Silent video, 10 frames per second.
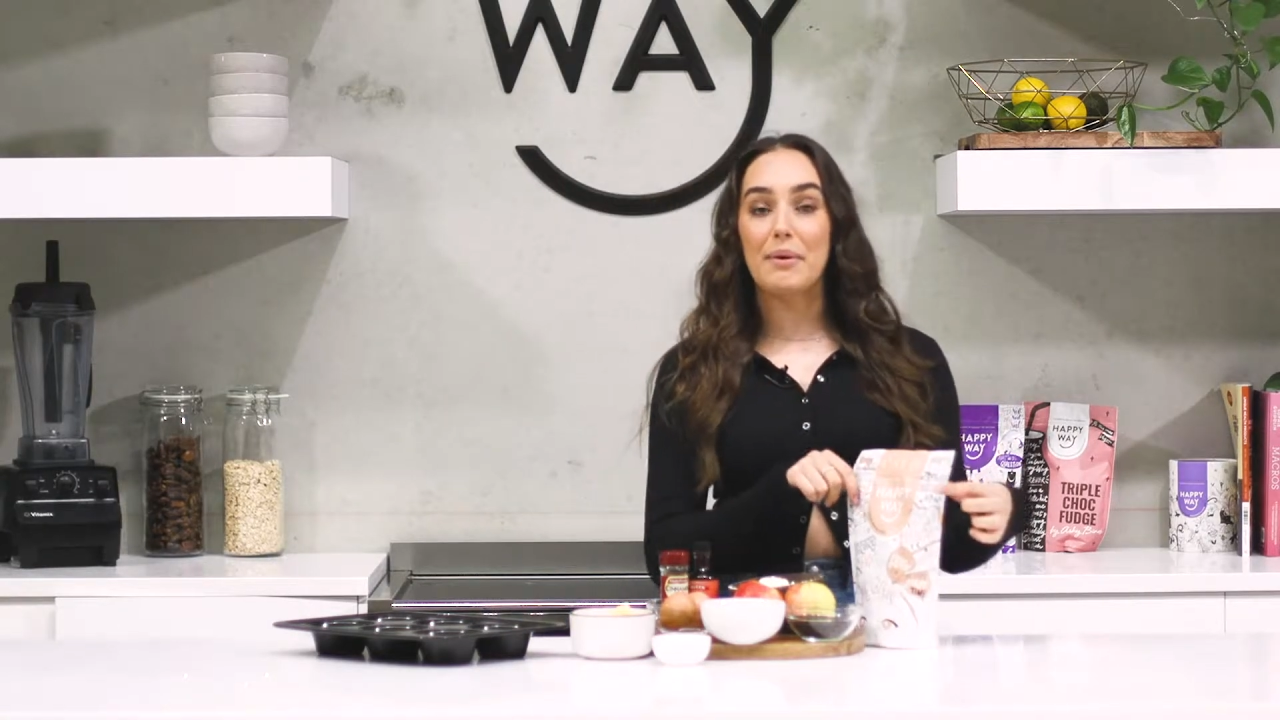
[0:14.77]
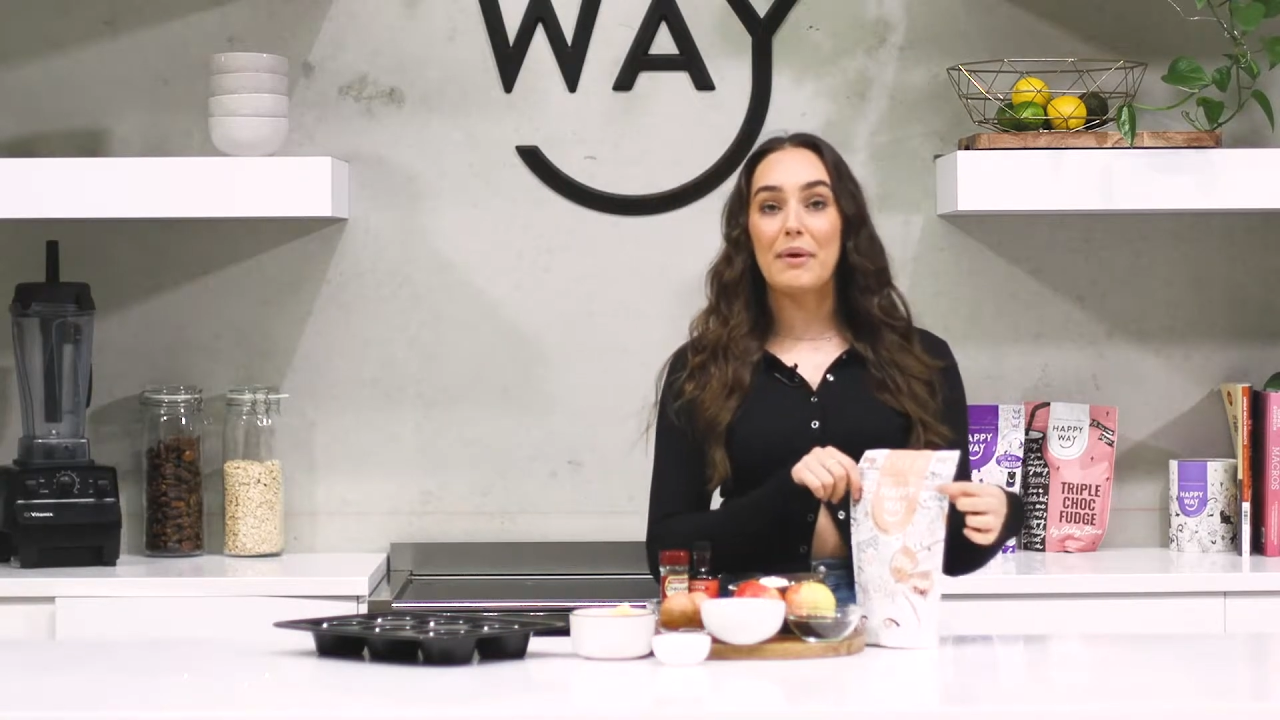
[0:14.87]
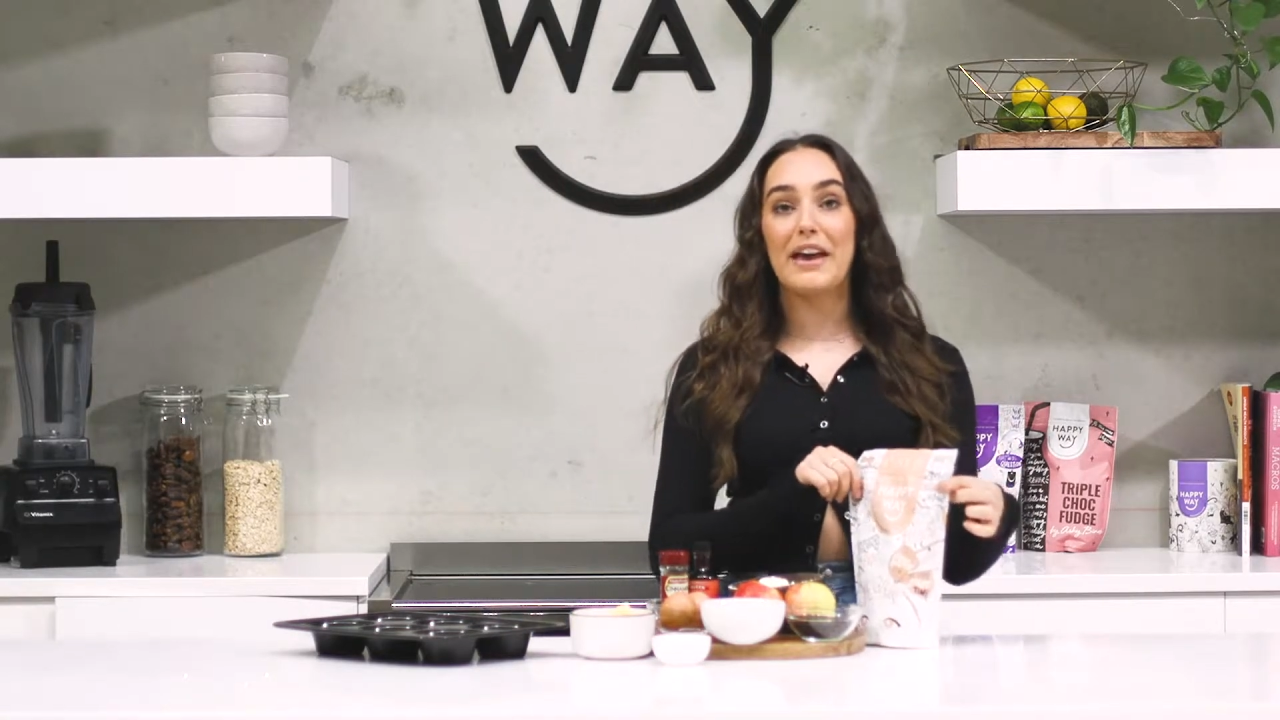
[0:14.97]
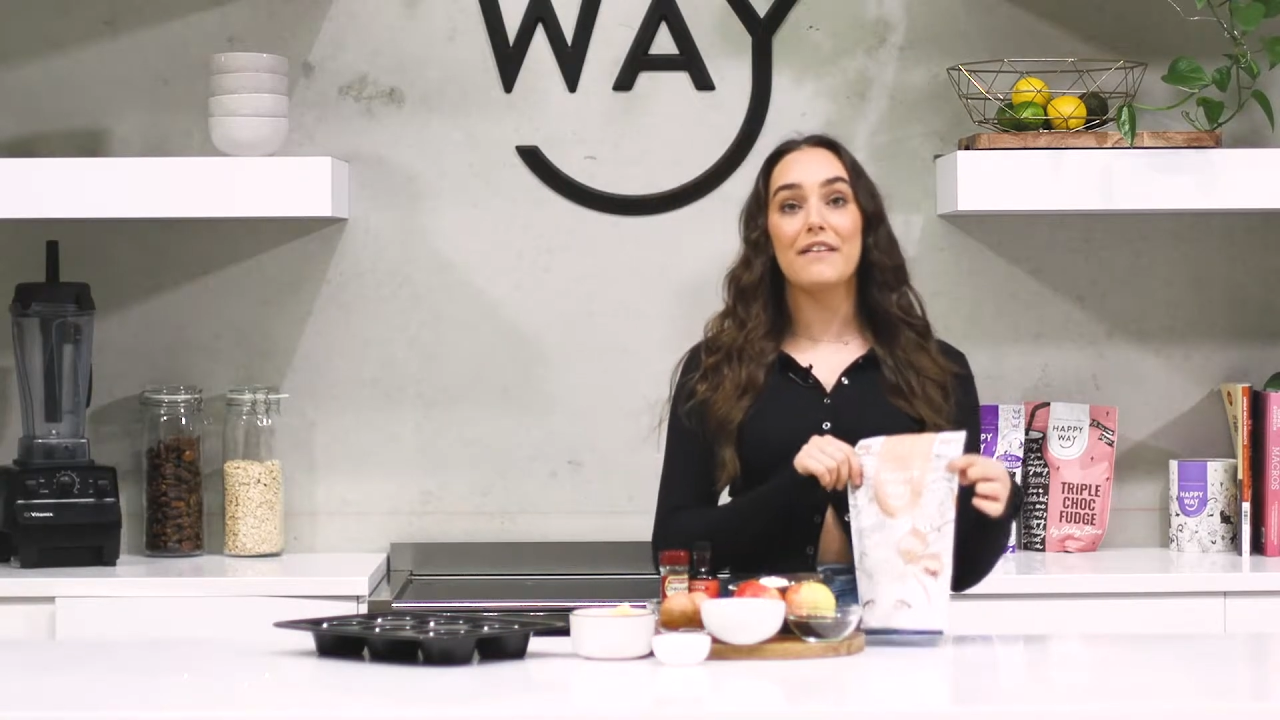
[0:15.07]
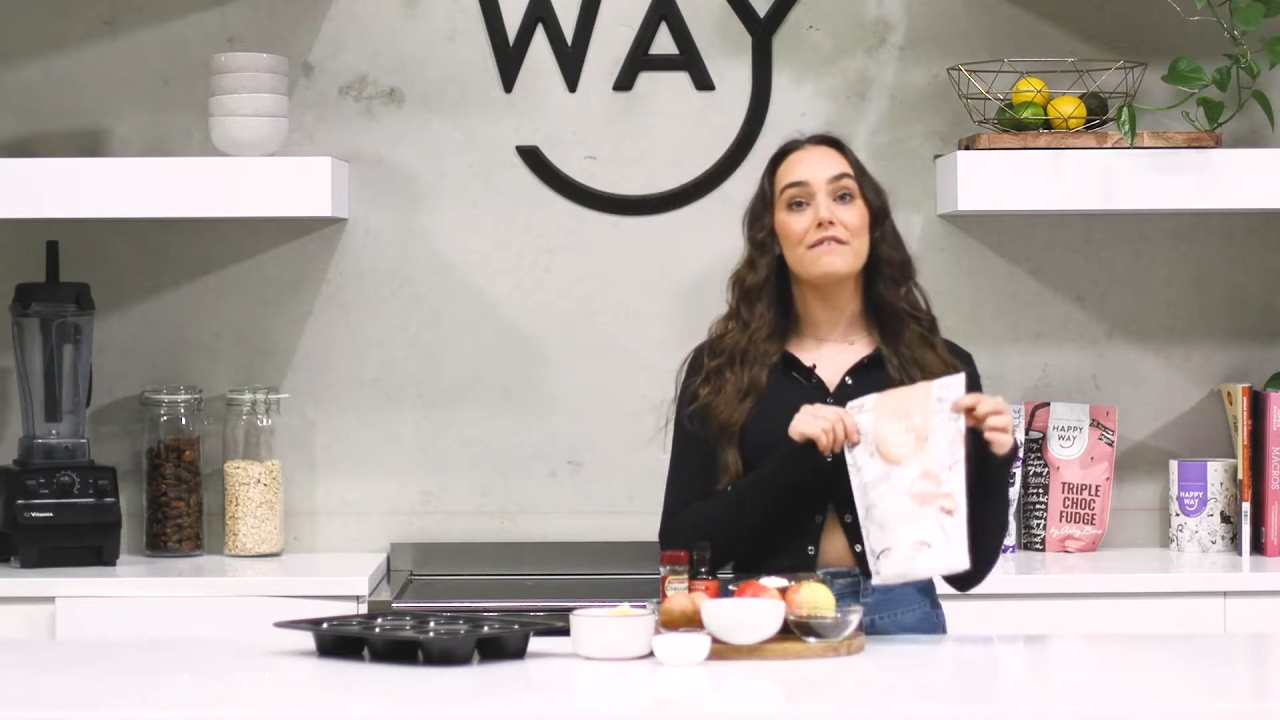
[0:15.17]

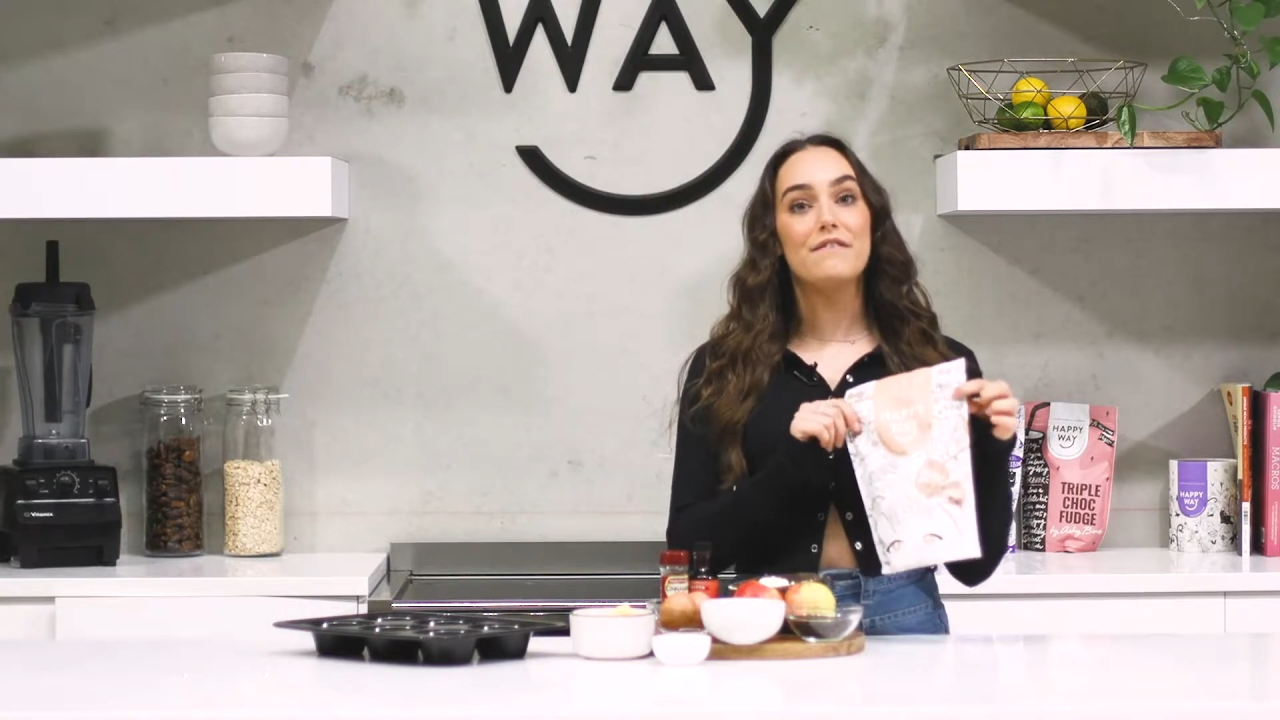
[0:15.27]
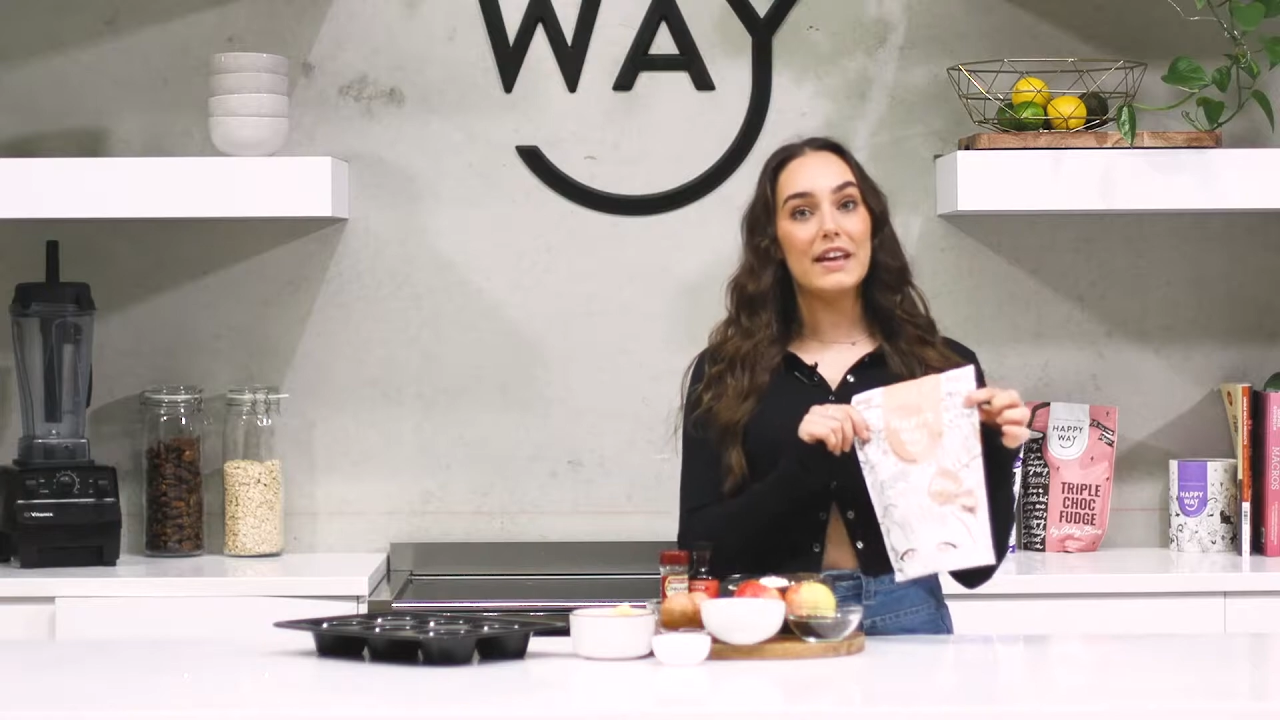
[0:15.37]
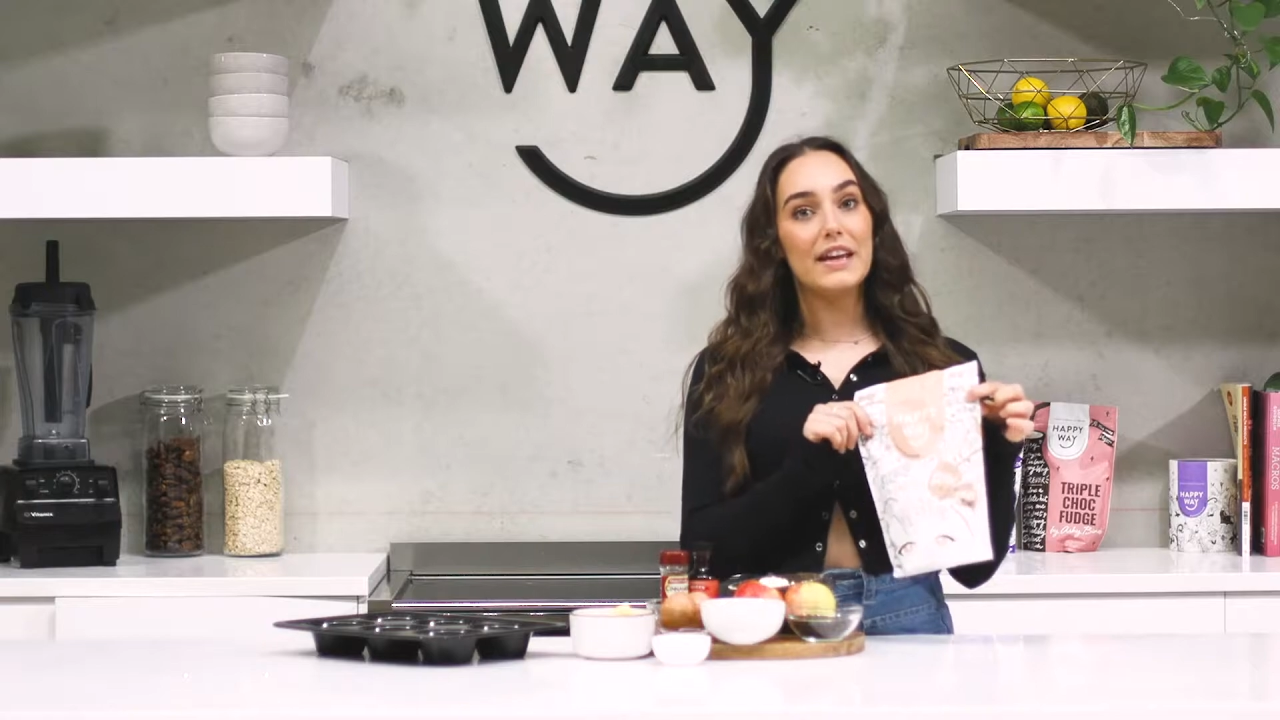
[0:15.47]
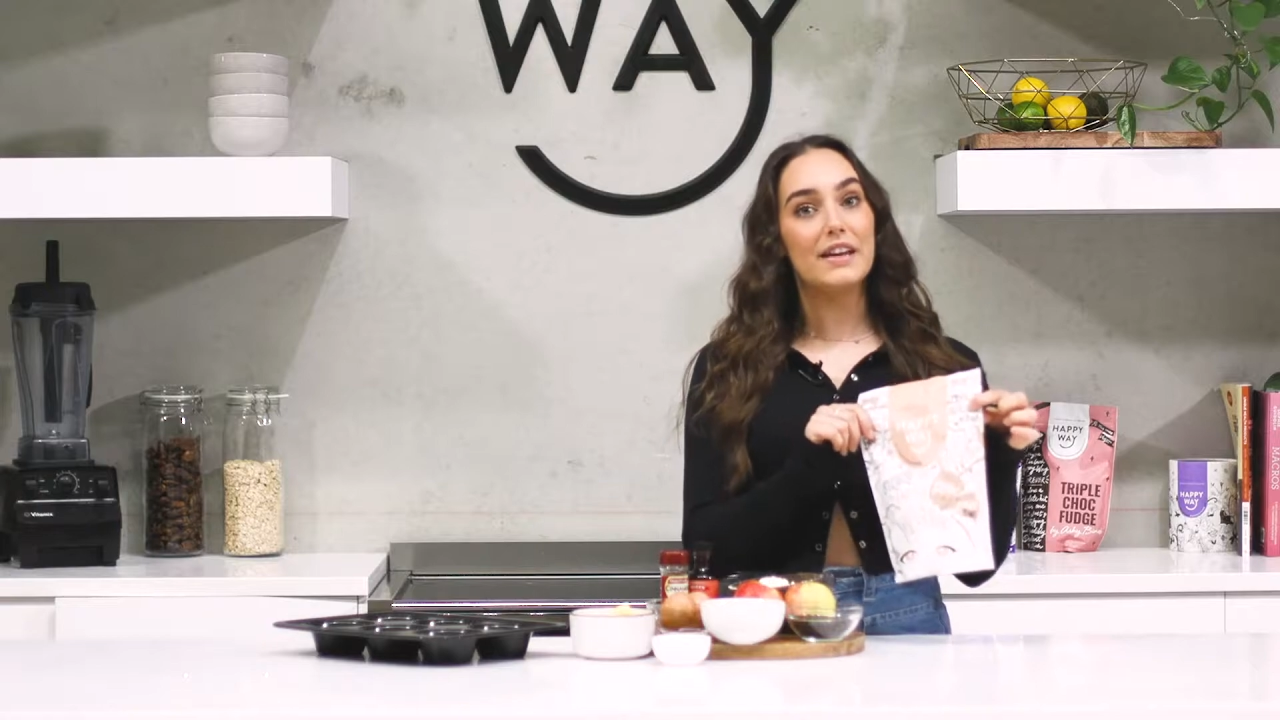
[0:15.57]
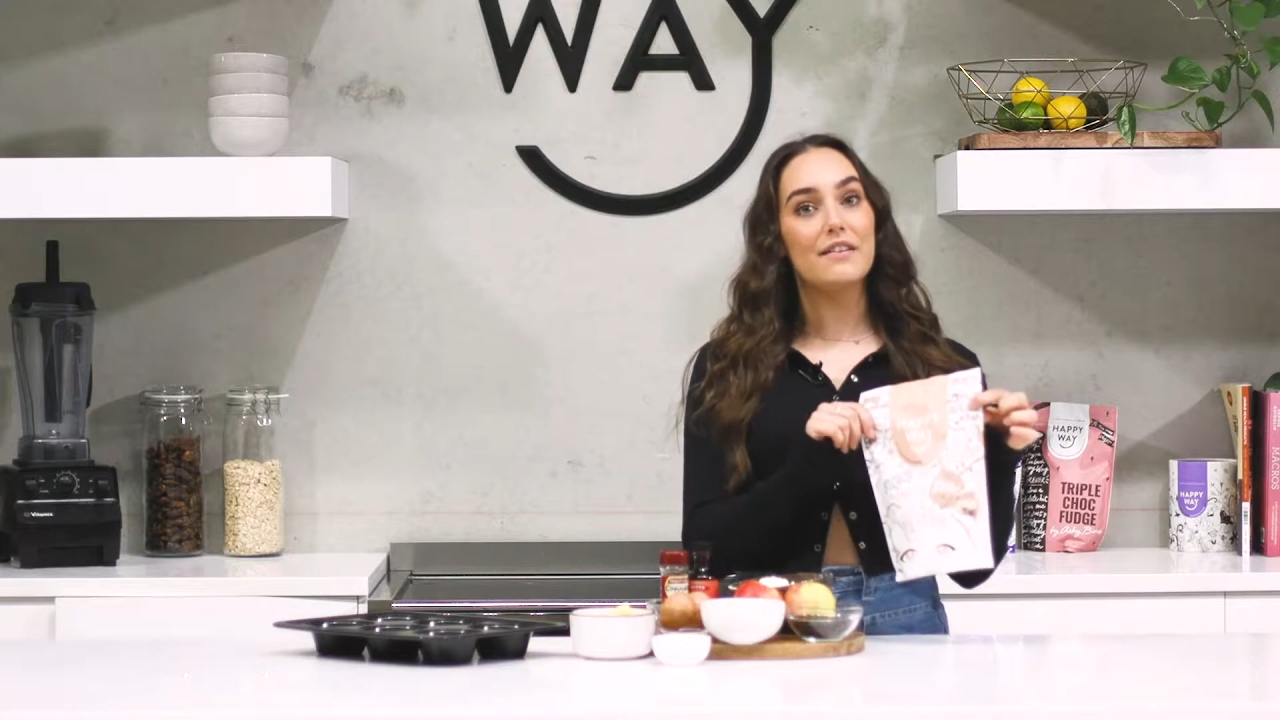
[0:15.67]
Way vegan